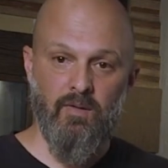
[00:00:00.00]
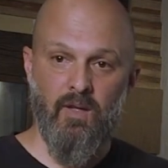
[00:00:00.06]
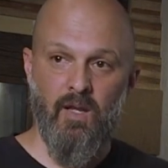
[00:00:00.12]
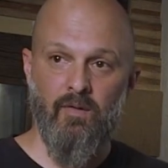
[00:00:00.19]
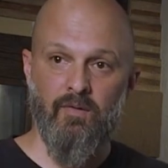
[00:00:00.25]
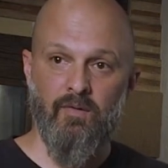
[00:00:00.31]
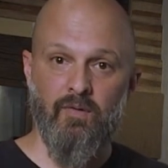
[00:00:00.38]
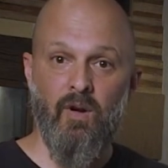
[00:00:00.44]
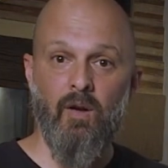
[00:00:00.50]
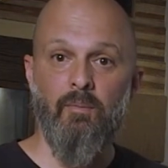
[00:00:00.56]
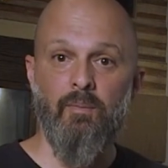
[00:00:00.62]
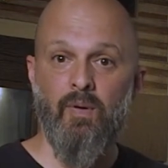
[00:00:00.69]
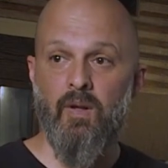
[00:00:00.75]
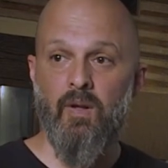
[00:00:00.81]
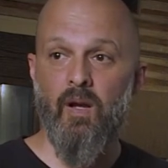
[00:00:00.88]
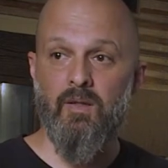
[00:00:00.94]
You have drum
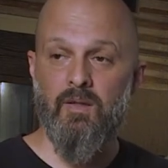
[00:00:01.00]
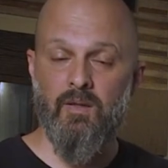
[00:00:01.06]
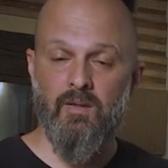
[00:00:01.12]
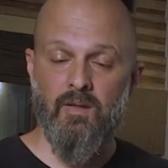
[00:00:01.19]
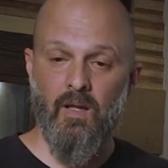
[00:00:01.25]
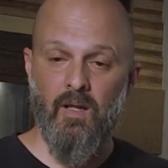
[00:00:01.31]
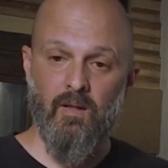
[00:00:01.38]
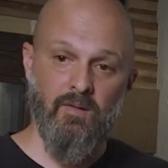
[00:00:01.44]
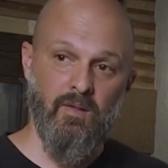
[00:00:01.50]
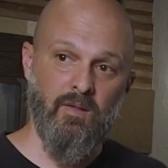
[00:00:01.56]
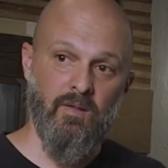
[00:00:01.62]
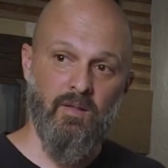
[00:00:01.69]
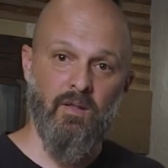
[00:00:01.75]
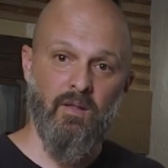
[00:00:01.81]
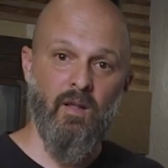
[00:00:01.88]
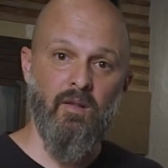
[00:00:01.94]
percussion sounds. This
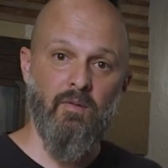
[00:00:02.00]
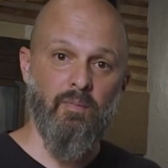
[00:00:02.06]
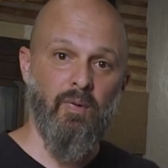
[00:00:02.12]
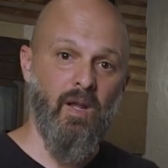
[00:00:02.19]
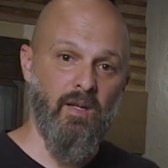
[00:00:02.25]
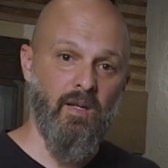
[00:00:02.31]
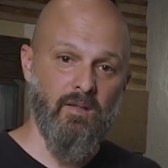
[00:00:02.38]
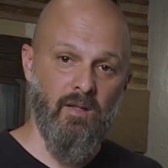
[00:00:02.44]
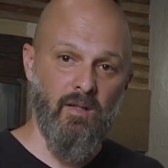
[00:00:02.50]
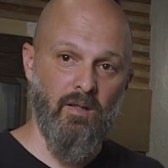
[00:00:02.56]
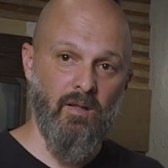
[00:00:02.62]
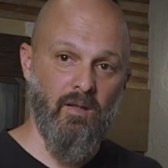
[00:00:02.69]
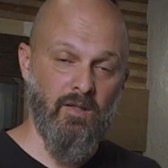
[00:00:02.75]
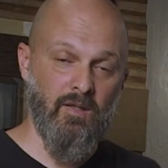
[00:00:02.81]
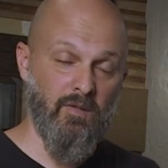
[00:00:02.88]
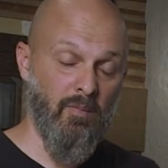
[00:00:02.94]
is another branch, it
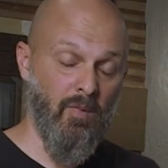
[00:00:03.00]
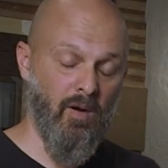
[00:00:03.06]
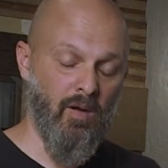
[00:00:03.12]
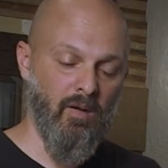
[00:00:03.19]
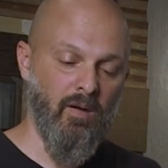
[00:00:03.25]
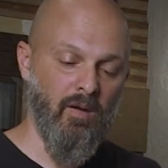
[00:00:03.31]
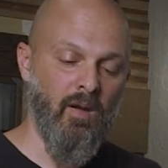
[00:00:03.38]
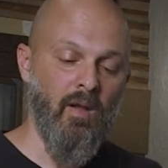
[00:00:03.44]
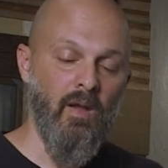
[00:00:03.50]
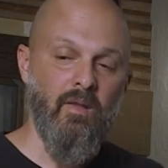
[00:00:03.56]
gets smaller.